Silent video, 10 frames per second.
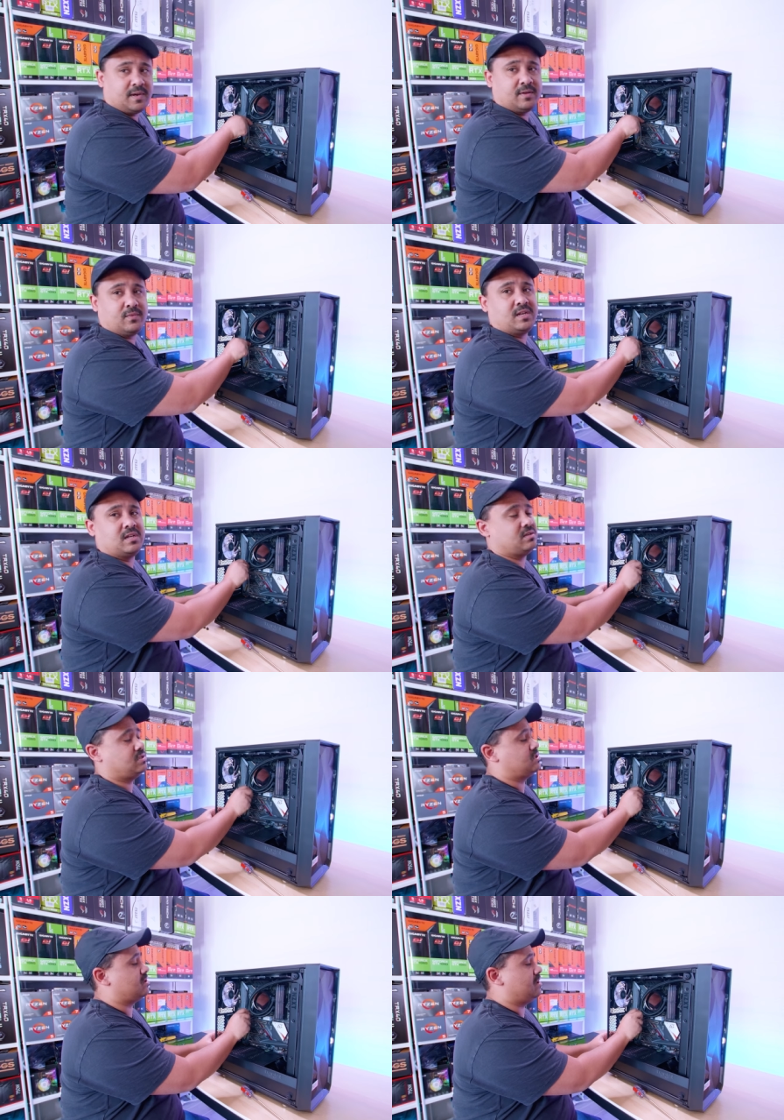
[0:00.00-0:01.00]
my
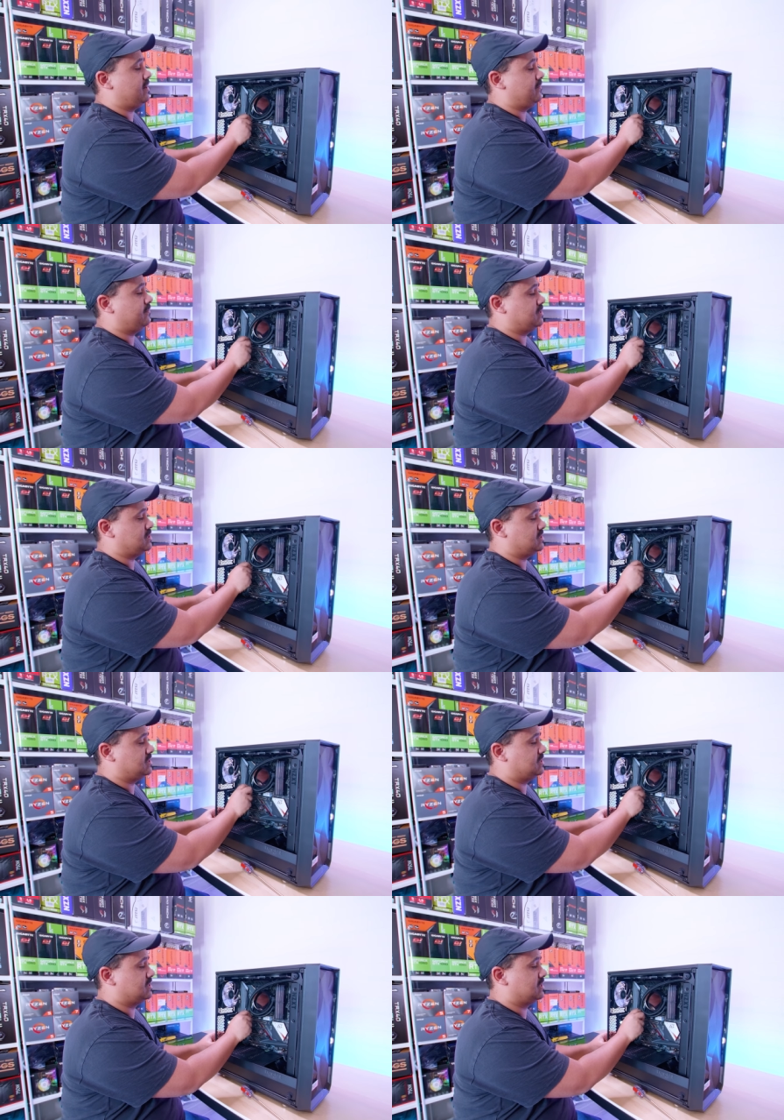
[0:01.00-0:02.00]
Windows drive, which
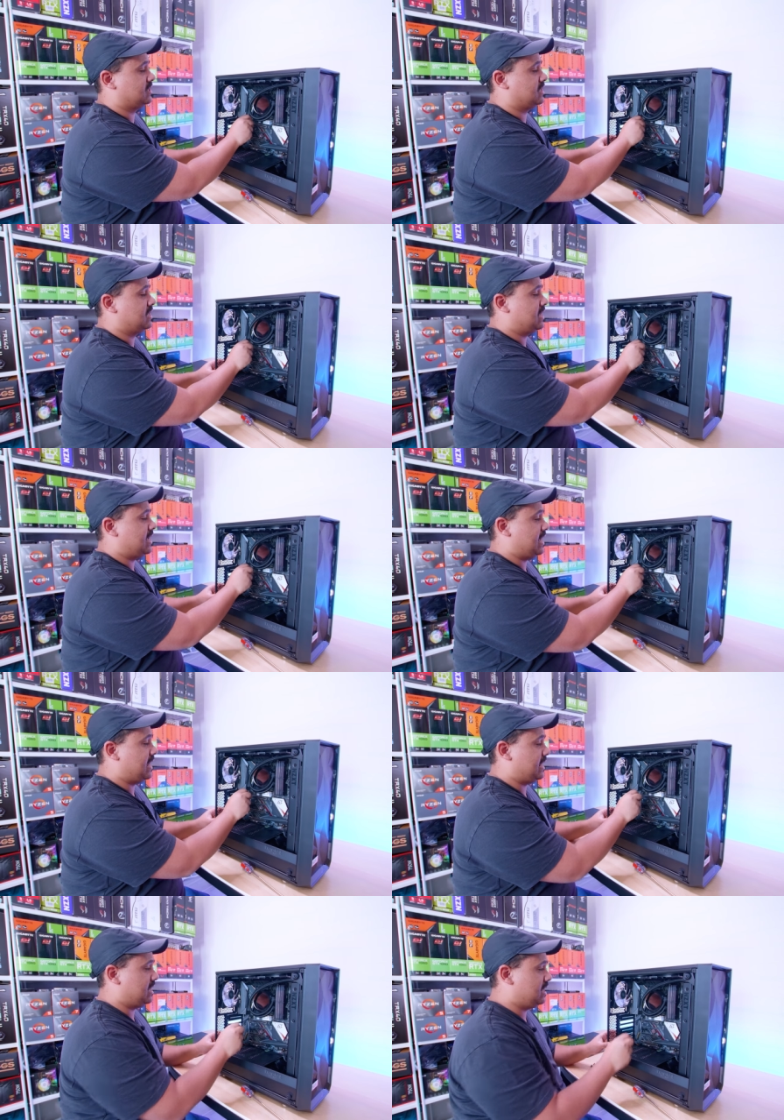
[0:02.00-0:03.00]
is
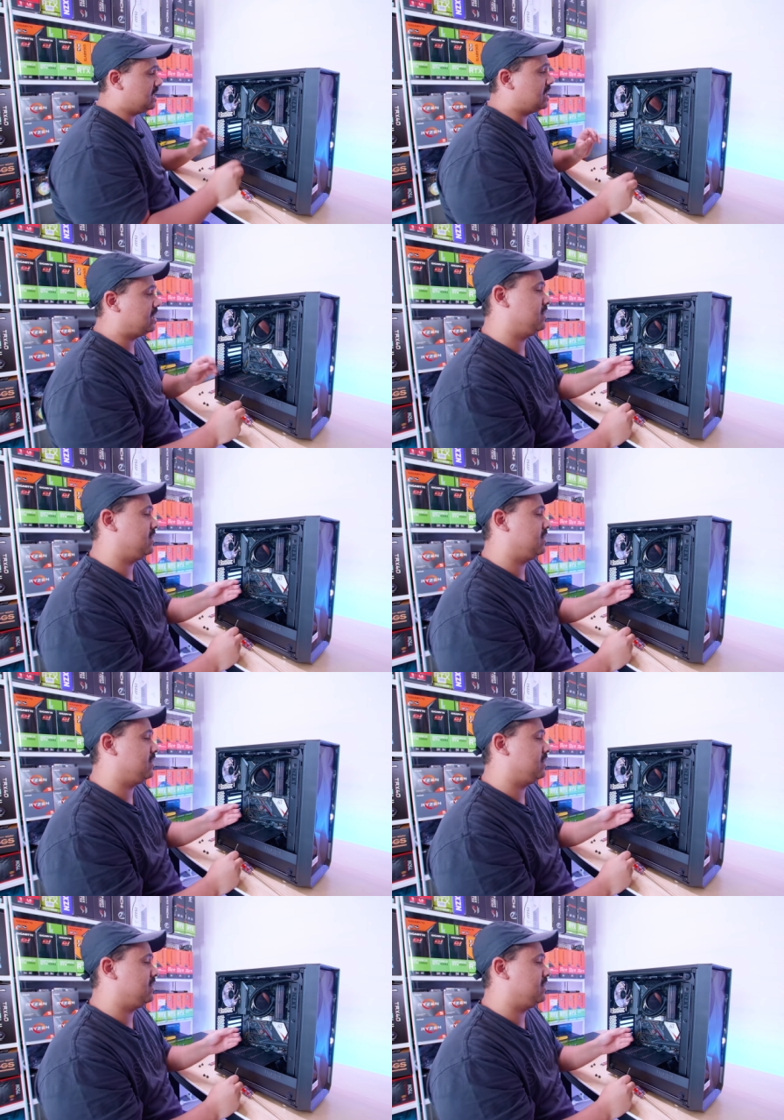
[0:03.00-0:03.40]
a